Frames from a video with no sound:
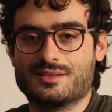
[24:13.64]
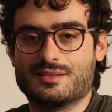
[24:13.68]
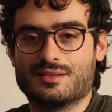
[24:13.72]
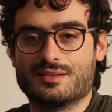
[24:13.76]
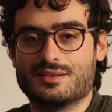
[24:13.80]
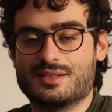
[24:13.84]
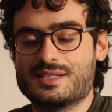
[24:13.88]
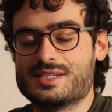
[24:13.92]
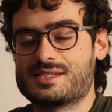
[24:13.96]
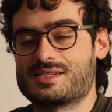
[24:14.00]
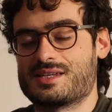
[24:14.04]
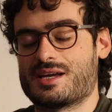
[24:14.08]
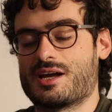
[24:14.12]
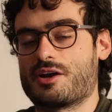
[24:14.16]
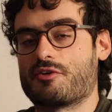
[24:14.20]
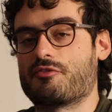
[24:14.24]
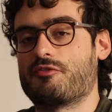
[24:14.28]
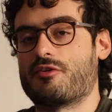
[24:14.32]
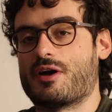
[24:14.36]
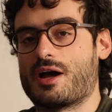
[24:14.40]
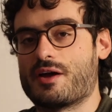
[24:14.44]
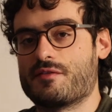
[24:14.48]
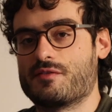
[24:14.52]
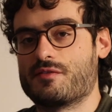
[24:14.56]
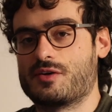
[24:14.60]
this
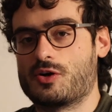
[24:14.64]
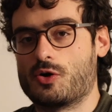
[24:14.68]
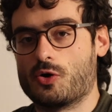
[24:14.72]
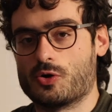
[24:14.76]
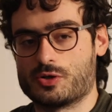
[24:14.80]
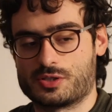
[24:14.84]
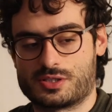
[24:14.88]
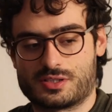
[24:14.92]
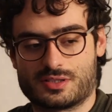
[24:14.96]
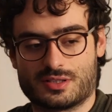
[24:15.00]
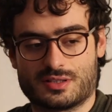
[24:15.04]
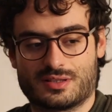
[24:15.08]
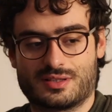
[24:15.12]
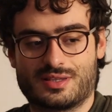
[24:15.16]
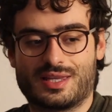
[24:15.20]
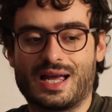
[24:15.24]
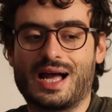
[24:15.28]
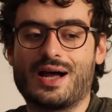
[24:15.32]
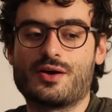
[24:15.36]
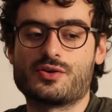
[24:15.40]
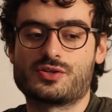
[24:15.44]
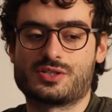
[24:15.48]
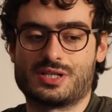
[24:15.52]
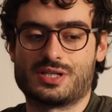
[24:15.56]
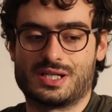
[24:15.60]
R5 costs
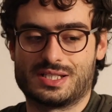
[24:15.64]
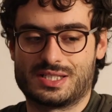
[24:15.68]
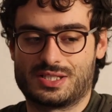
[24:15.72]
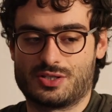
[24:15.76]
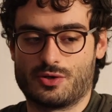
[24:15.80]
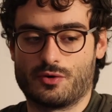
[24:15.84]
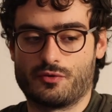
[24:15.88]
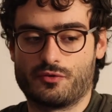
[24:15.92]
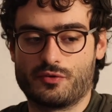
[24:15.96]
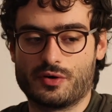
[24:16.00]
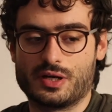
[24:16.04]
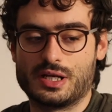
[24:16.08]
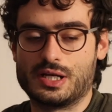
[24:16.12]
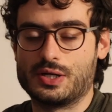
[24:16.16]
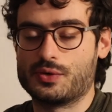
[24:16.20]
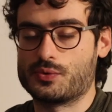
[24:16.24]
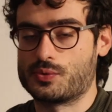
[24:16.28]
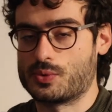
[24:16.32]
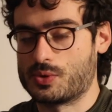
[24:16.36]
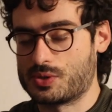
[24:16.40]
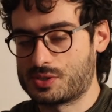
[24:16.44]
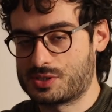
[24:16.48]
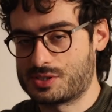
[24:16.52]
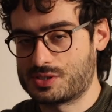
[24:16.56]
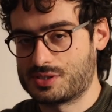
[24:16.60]
thousands of
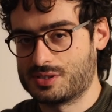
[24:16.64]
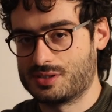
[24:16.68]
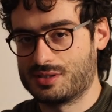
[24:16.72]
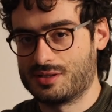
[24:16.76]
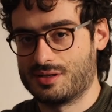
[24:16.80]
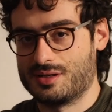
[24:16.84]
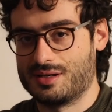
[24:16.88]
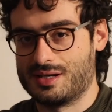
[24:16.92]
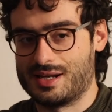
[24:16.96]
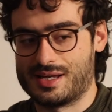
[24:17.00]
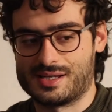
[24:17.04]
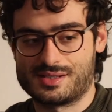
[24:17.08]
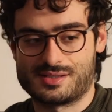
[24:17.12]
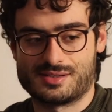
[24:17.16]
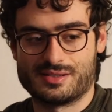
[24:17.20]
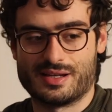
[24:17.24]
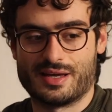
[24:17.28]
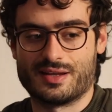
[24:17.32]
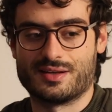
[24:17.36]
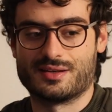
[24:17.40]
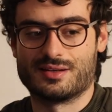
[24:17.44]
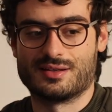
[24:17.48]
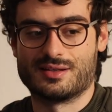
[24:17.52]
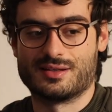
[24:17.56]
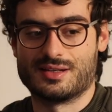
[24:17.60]
euros less
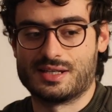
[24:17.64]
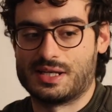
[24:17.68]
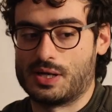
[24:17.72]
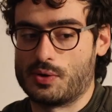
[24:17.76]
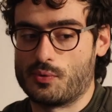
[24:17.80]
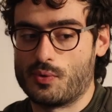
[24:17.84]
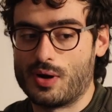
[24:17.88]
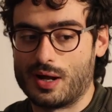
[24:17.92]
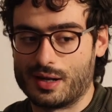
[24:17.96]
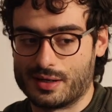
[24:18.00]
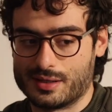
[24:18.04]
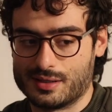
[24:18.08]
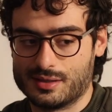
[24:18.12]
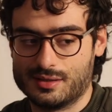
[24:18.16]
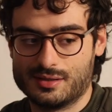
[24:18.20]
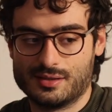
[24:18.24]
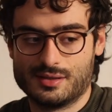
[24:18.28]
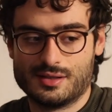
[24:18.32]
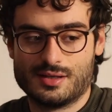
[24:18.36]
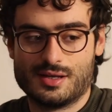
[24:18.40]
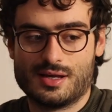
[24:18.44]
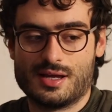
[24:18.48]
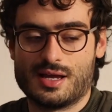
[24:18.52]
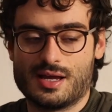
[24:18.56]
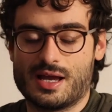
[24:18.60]
than the A1.
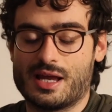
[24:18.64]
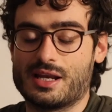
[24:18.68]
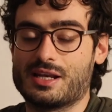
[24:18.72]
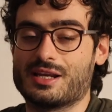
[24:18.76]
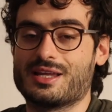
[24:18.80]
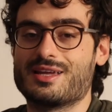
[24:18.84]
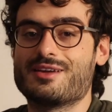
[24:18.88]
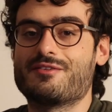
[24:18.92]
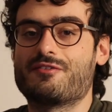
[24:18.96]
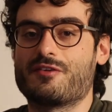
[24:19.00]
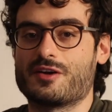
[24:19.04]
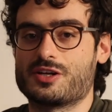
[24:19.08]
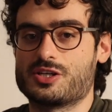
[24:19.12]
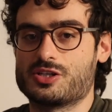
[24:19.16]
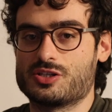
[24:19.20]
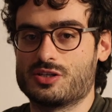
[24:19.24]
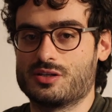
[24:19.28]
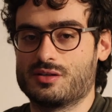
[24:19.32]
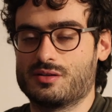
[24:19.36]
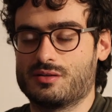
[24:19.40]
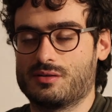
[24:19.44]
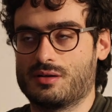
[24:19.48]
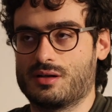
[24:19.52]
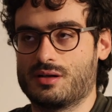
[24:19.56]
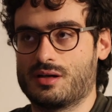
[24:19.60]
And if
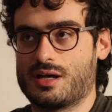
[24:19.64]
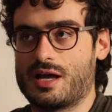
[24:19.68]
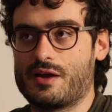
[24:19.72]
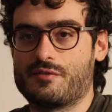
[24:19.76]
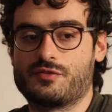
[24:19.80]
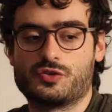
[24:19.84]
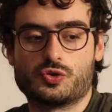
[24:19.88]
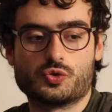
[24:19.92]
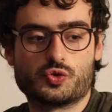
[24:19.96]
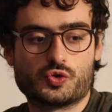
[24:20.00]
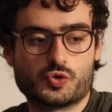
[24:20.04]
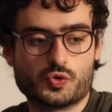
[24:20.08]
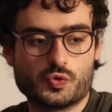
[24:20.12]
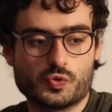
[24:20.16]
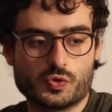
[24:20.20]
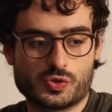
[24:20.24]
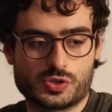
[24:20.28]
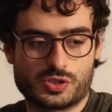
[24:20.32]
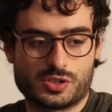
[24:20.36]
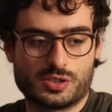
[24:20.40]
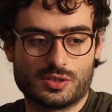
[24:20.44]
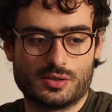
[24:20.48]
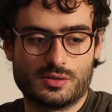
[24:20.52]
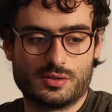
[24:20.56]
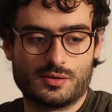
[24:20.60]
I have to
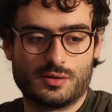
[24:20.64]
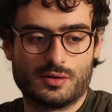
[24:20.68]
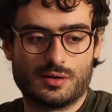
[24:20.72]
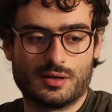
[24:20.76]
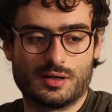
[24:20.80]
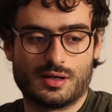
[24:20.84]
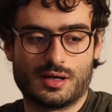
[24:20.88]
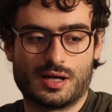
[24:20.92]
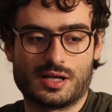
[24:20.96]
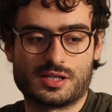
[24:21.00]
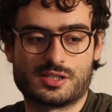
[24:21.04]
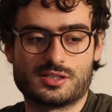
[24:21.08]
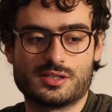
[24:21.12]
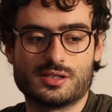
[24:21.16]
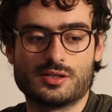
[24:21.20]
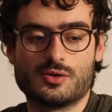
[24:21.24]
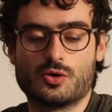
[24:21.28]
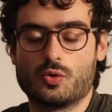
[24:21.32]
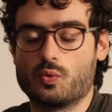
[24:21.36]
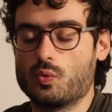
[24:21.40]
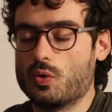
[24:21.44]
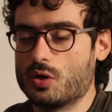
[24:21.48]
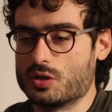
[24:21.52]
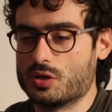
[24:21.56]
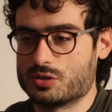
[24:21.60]
choose a
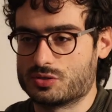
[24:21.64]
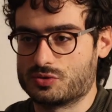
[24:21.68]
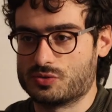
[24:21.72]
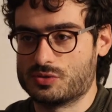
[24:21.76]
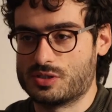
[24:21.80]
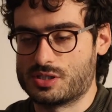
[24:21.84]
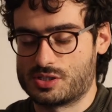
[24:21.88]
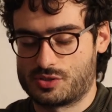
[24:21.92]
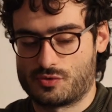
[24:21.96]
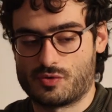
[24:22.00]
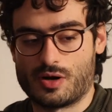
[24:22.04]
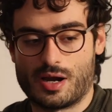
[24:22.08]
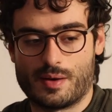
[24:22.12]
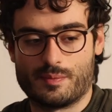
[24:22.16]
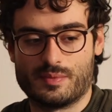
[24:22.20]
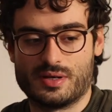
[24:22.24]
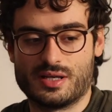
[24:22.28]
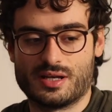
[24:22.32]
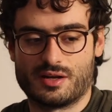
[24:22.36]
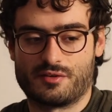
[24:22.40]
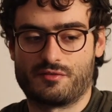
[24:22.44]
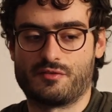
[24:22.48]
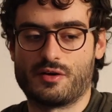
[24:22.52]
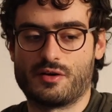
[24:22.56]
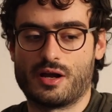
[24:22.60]
single word to describe
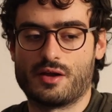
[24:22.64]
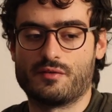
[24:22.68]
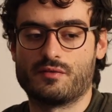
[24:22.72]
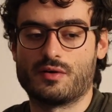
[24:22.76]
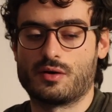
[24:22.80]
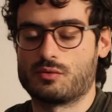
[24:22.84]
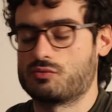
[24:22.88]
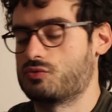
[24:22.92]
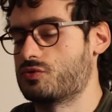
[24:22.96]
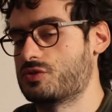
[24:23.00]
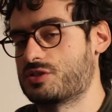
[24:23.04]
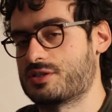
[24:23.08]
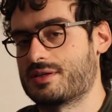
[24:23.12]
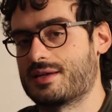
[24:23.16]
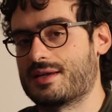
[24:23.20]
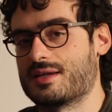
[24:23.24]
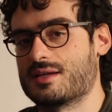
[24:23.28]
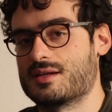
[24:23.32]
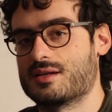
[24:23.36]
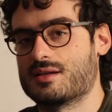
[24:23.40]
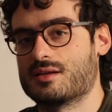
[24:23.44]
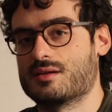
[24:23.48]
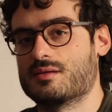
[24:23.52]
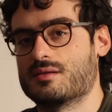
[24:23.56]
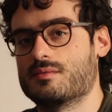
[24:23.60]
the R5, I would
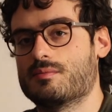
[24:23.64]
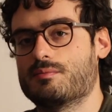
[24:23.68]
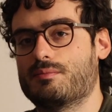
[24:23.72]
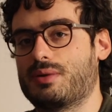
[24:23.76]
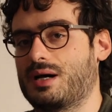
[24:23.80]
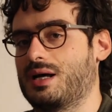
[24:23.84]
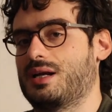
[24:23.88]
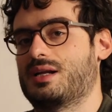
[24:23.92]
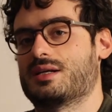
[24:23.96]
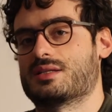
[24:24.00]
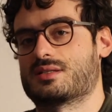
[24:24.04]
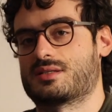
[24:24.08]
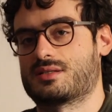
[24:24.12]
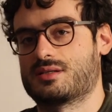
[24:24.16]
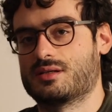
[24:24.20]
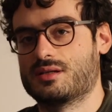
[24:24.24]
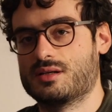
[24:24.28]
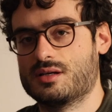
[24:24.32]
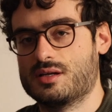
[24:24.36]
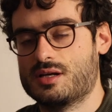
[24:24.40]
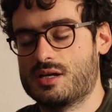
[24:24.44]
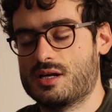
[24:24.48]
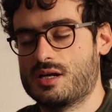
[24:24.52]
say balance.